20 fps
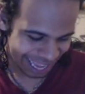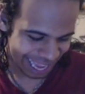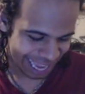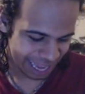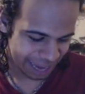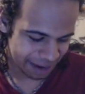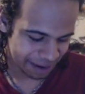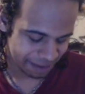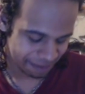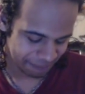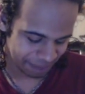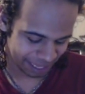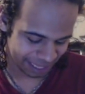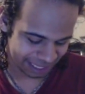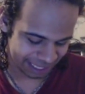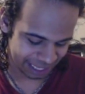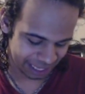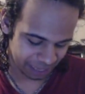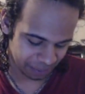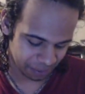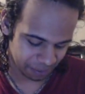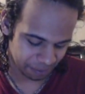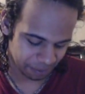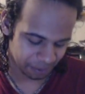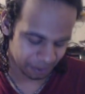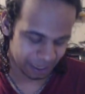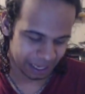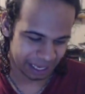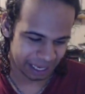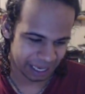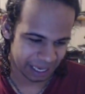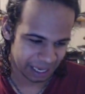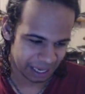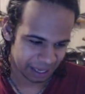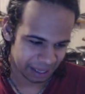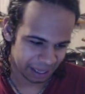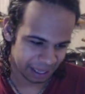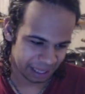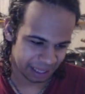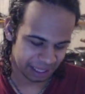And basically at one point
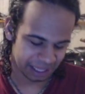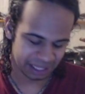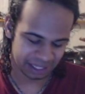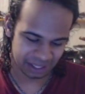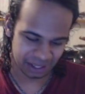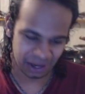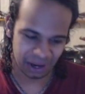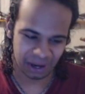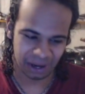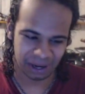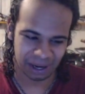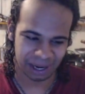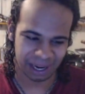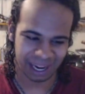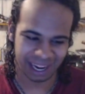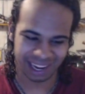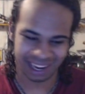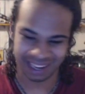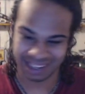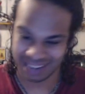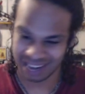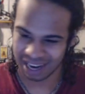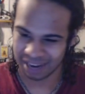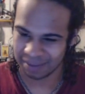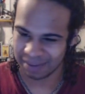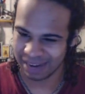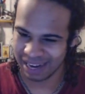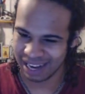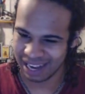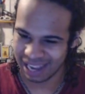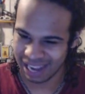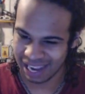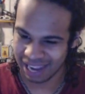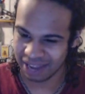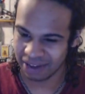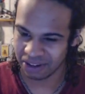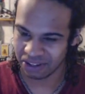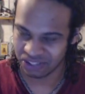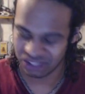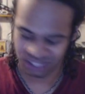in this song,
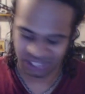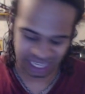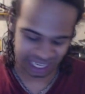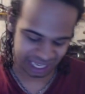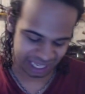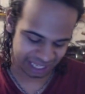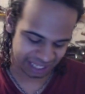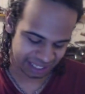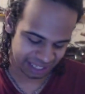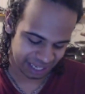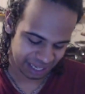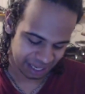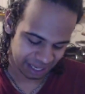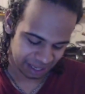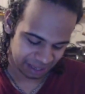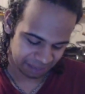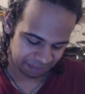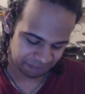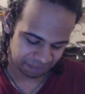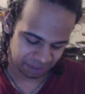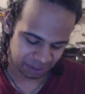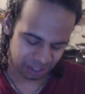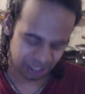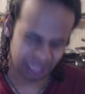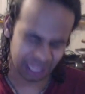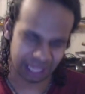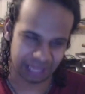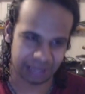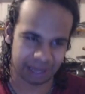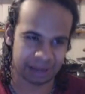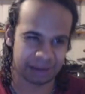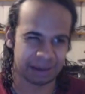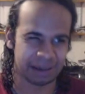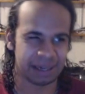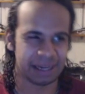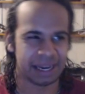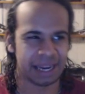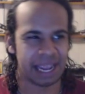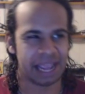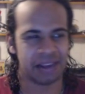Hater's singing, and
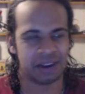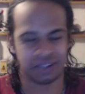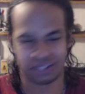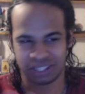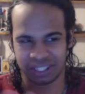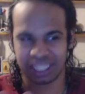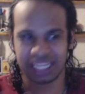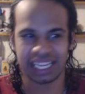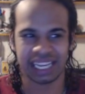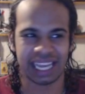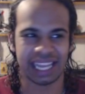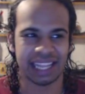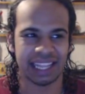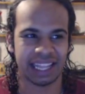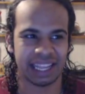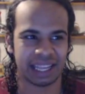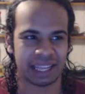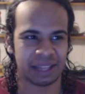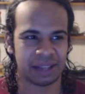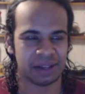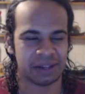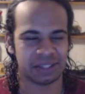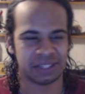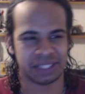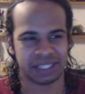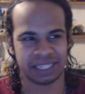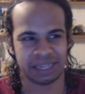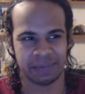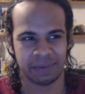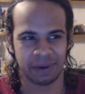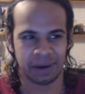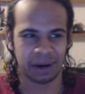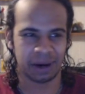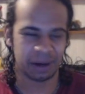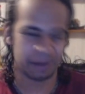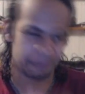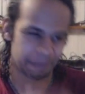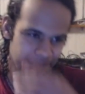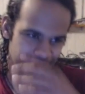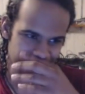like there's a scene
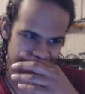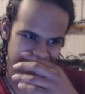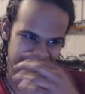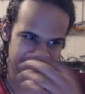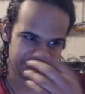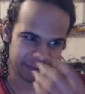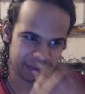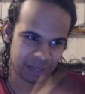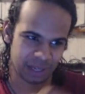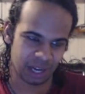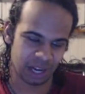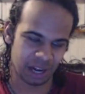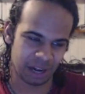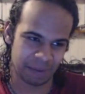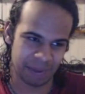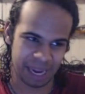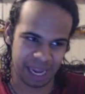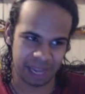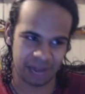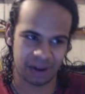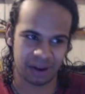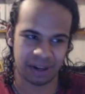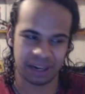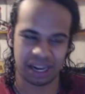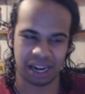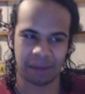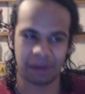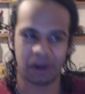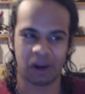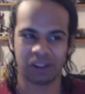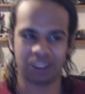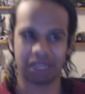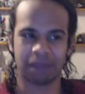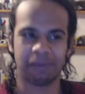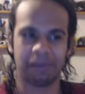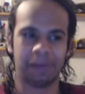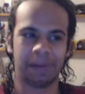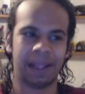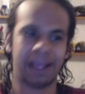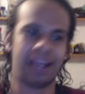where Hater and Dominator are on top
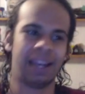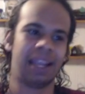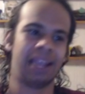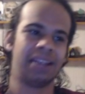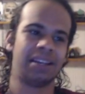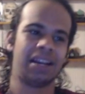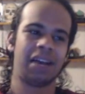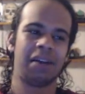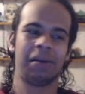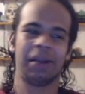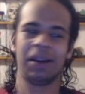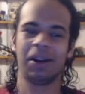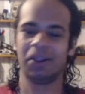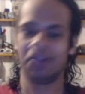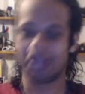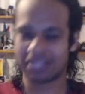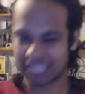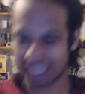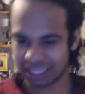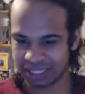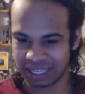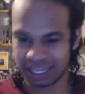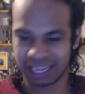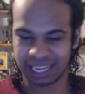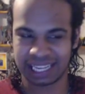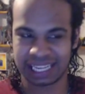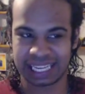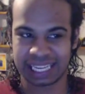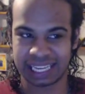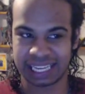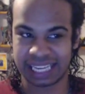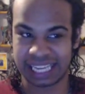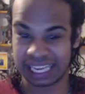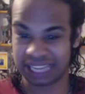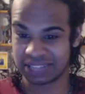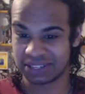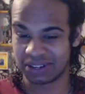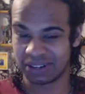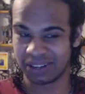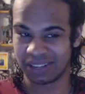of a planet, and Dominator looks like he's gonna
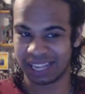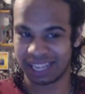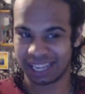kiss her,